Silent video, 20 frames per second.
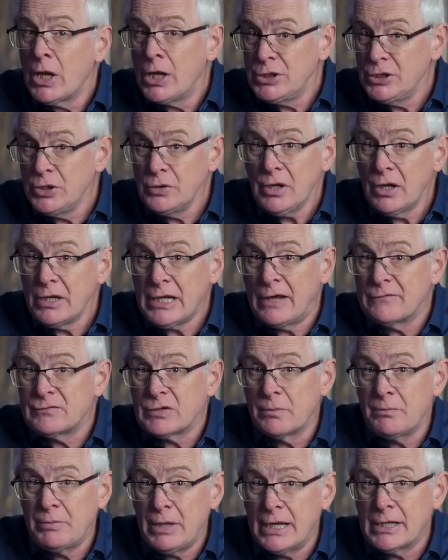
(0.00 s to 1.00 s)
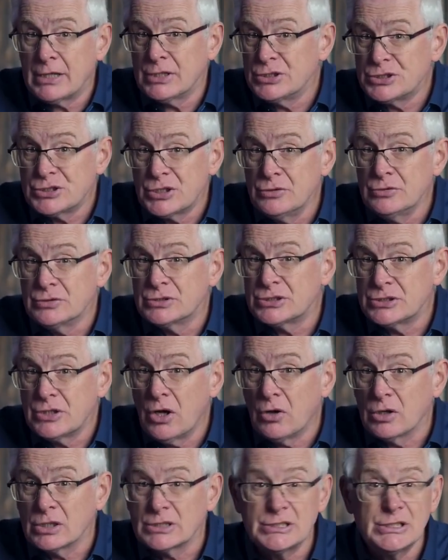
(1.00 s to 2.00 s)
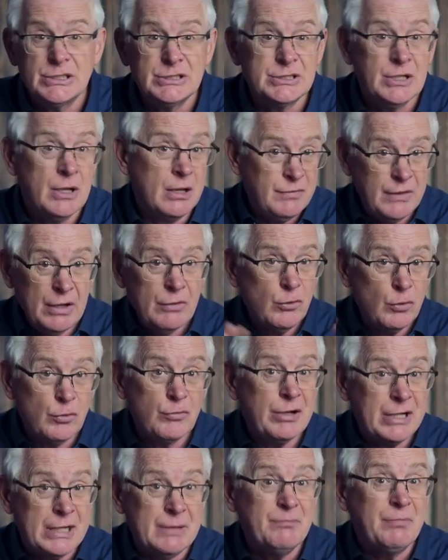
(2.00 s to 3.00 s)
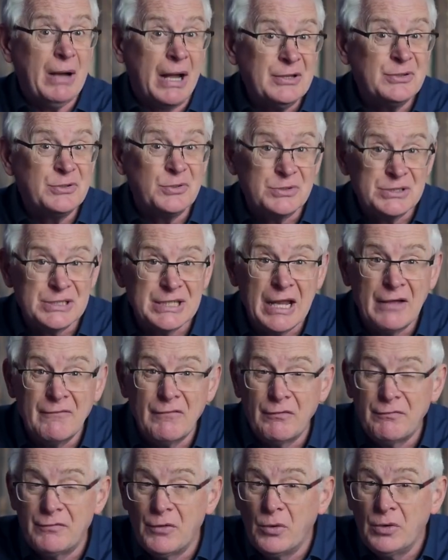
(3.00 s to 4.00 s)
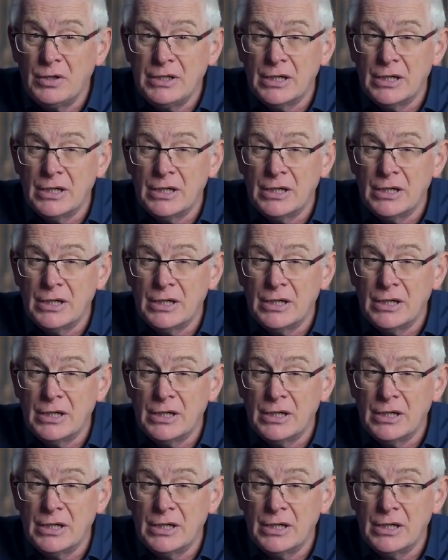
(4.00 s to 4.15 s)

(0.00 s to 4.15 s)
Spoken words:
You don't have to pick and choose stocks as they're already bundled together for